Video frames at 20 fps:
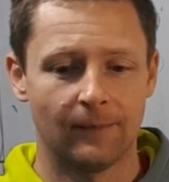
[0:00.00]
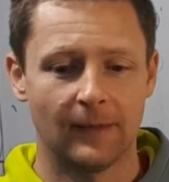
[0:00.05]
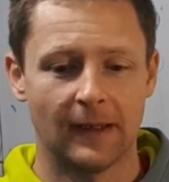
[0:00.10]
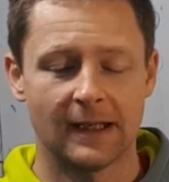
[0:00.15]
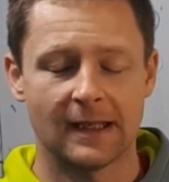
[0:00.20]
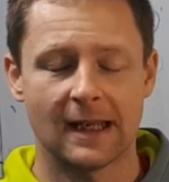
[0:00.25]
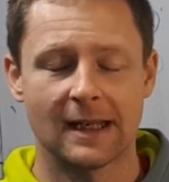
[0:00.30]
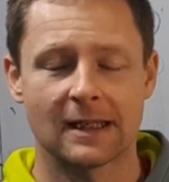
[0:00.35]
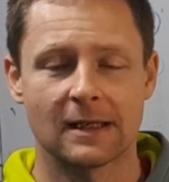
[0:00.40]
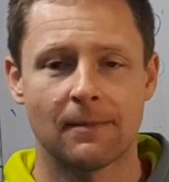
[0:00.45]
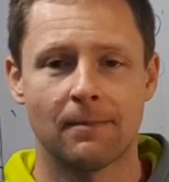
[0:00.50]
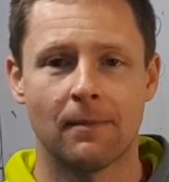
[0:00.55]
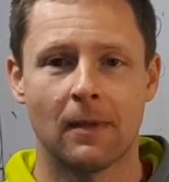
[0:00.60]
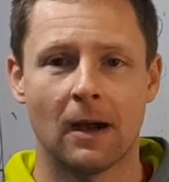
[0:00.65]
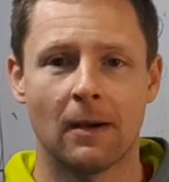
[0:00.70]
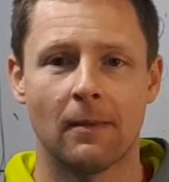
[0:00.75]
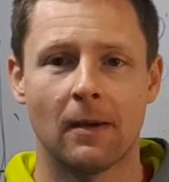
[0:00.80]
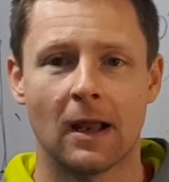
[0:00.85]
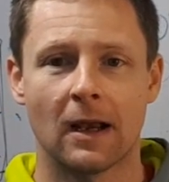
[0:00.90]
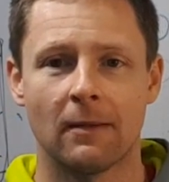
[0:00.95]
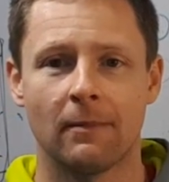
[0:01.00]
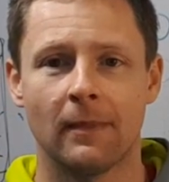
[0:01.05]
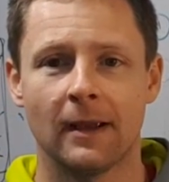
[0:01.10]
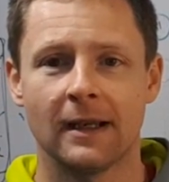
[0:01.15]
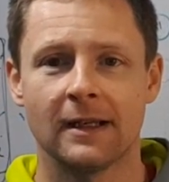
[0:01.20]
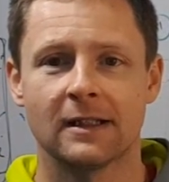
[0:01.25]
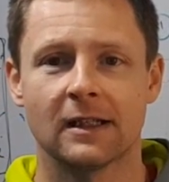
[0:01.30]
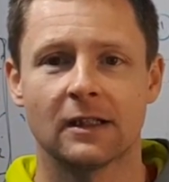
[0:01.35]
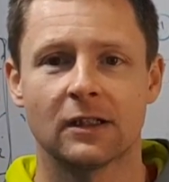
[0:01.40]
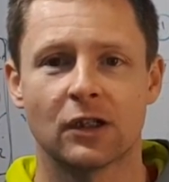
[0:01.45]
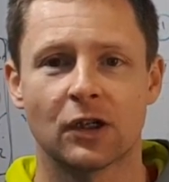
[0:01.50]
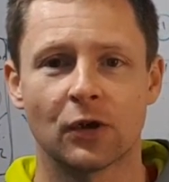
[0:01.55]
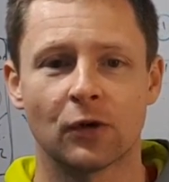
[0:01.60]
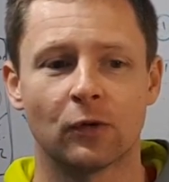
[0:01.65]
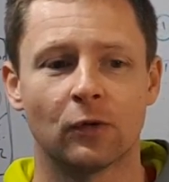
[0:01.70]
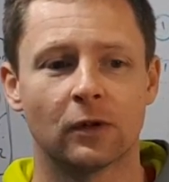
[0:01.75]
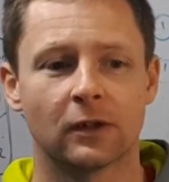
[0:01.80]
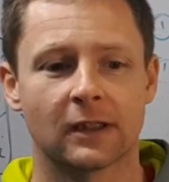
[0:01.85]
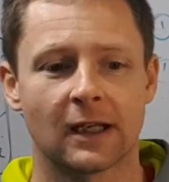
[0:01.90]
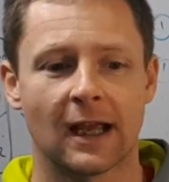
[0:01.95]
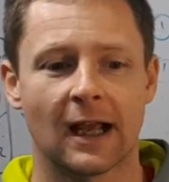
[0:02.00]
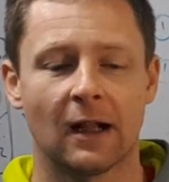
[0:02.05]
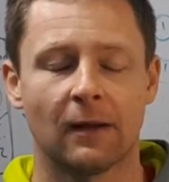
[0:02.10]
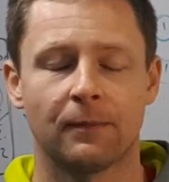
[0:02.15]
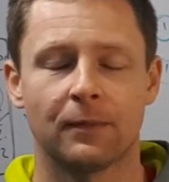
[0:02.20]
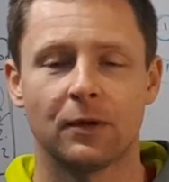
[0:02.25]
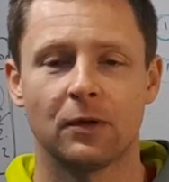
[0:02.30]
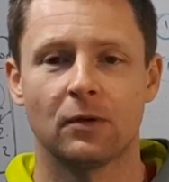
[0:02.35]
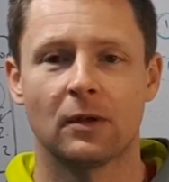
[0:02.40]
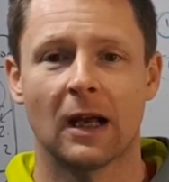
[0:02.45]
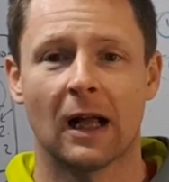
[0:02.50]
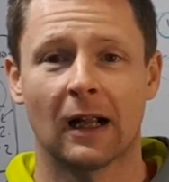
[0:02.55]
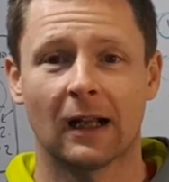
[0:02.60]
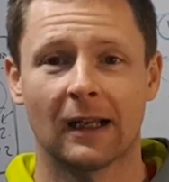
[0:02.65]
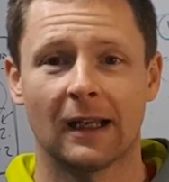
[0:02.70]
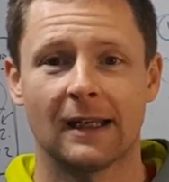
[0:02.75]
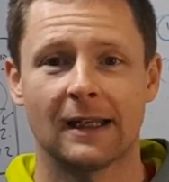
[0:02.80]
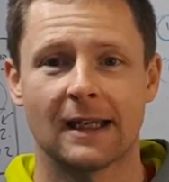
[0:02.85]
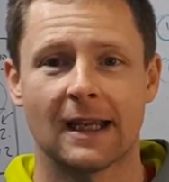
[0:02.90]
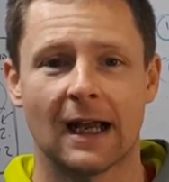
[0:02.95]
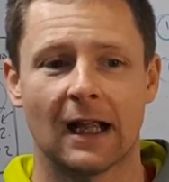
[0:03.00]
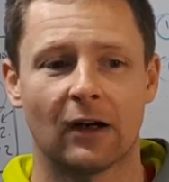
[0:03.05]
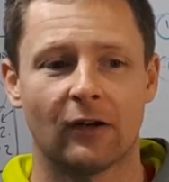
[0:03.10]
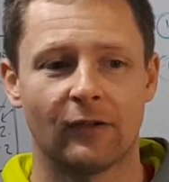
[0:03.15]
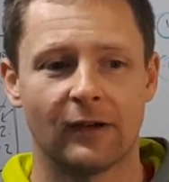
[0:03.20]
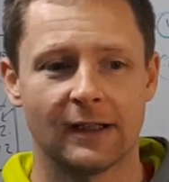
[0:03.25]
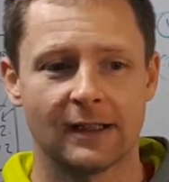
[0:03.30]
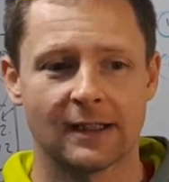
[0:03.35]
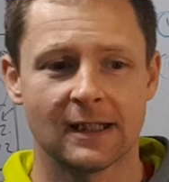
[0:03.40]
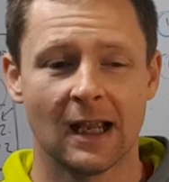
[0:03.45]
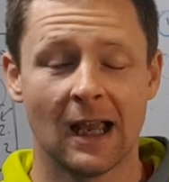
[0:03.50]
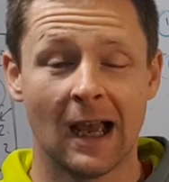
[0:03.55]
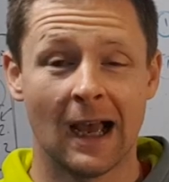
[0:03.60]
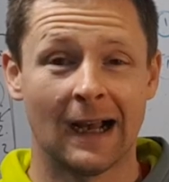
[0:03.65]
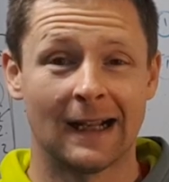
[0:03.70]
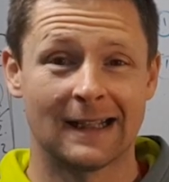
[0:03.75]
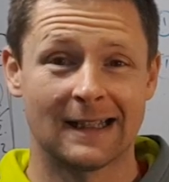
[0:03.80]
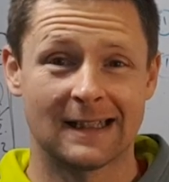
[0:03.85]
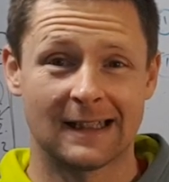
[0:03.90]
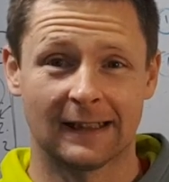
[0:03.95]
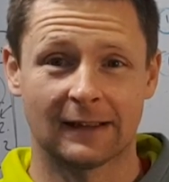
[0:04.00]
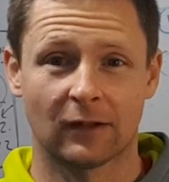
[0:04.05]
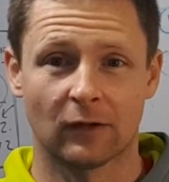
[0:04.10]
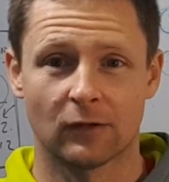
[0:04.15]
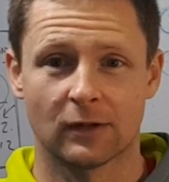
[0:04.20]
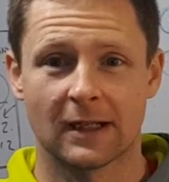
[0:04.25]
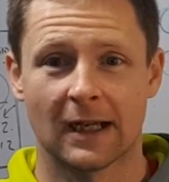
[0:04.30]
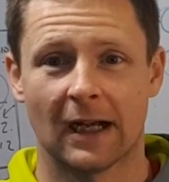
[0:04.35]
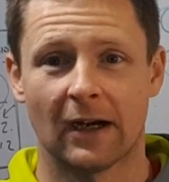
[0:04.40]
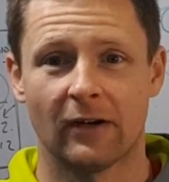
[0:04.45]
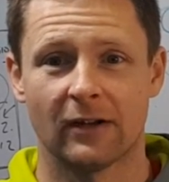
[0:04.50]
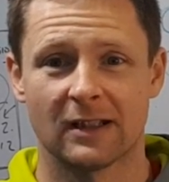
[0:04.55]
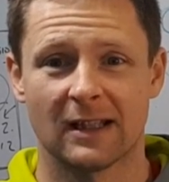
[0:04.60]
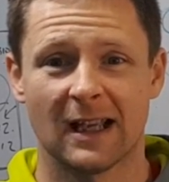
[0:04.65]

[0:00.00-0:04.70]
It's an amazing tool to help you calculate your calories and stick to those calories.